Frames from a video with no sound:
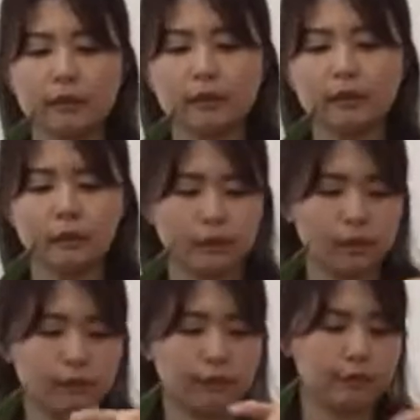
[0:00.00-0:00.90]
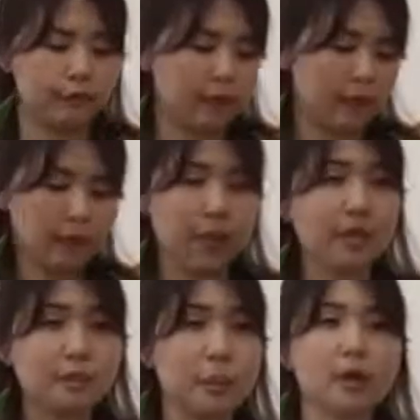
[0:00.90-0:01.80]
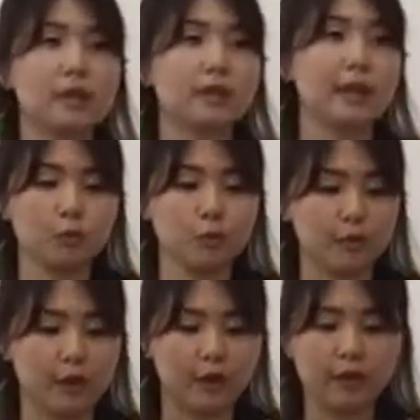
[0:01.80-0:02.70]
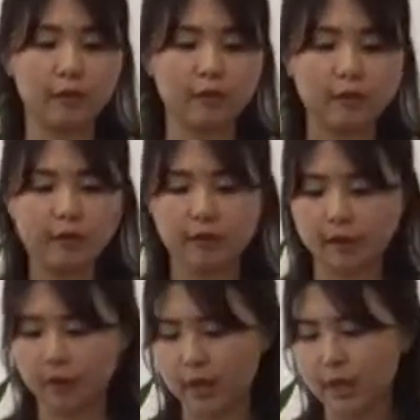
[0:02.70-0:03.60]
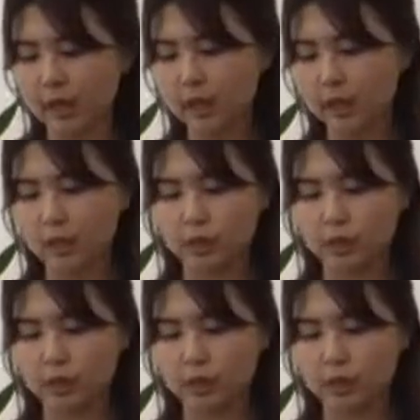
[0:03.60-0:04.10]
you know, their price point is like super friendly, very very friendly.